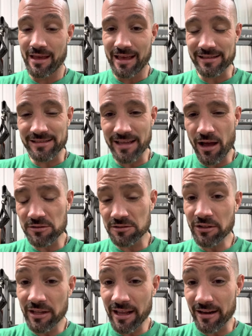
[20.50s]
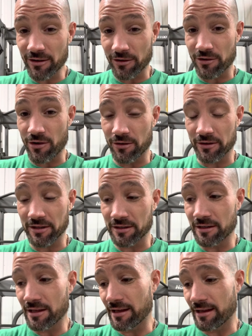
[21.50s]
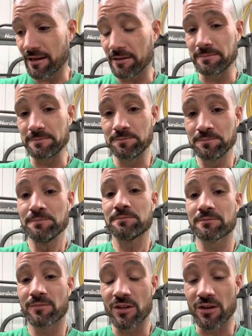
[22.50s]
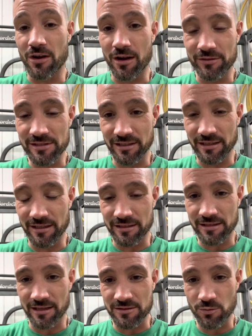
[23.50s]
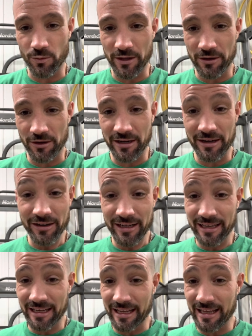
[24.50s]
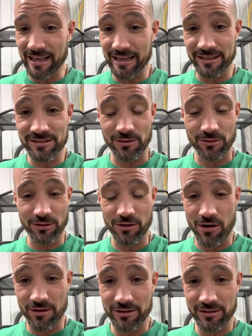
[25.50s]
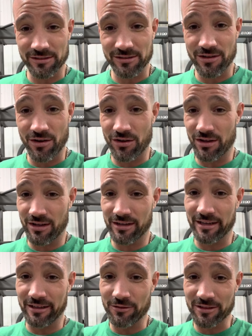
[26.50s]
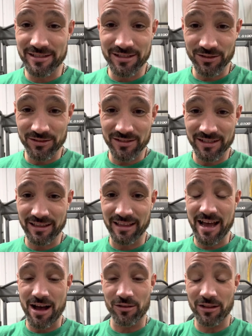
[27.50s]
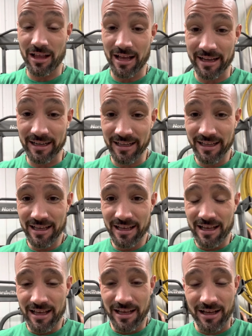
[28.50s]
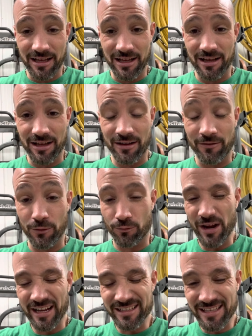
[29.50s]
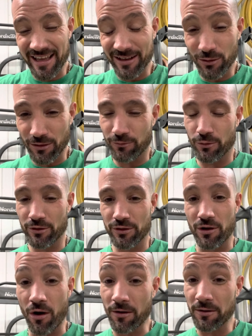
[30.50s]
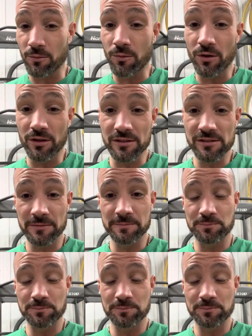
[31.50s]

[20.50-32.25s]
And see, I was looking at our garden. Um, you know, obviously it's, it's winter here in Indiana, so the garden is gone and you can still see the outline uh, of the rectangle of where the garden was.